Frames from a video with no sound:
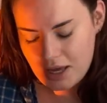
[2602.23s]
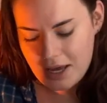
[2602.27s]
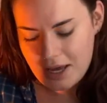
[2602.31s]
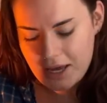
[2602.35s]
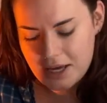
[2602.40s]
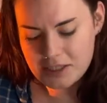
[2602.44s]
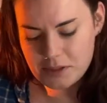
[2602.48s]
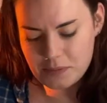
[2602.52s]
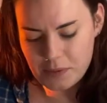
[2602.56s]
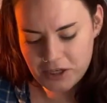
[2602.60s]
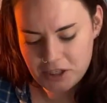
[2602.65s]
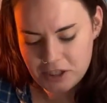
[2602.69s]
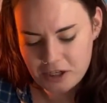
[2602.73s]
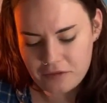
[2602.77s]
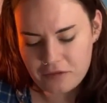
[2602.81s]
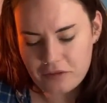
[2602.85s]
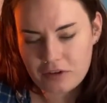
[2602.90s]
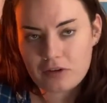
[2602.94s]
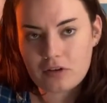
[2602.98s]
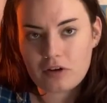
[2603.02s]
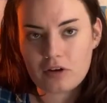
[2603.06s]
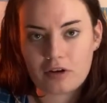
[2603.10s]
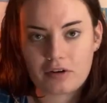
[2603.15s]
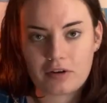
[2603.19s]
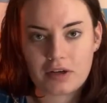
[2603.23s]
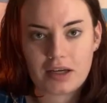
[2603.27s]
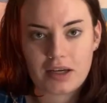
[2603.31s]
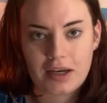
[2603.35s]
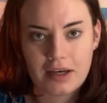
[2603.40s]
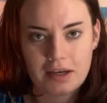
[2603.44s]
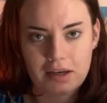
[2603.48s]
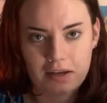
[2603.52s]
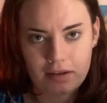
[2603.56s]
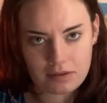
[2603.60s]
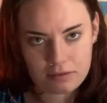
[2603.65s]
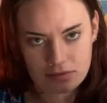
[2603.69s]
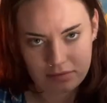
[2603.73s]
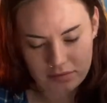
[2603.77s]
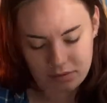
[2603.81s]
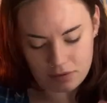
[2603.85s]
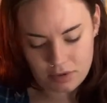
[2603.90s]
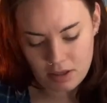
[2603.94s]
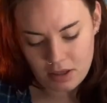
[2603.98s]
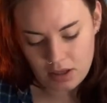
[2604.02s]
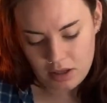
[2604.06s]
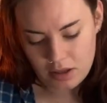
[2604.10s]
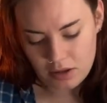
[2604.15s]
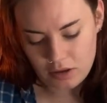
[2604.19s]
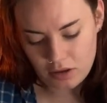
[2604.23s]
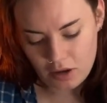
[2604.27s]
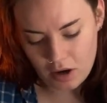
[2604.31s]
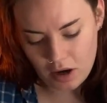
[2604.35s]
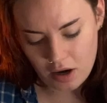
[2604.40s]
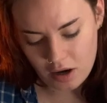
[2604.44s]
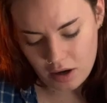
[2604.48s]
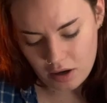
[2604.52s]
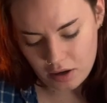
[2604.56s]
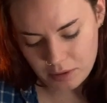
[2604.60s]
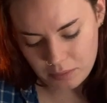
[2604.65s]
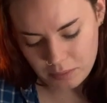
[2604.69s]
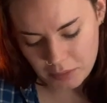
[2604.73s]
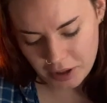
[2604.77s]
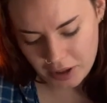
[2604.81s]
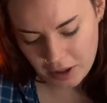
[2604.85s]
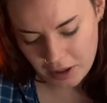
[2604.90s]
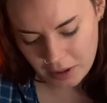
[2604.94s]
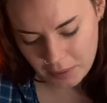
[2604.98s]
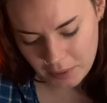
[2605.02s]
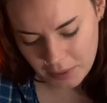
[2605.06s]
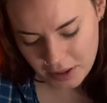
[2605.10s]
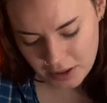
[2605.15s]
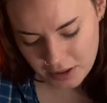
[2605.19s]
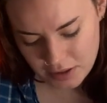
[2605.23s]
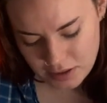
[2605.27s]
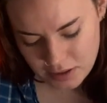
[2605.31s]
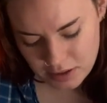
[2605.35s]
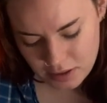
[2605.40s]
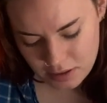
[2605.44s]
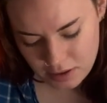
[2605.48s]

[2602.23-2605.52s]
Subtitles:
especially if I'm colouring like not on my iPad.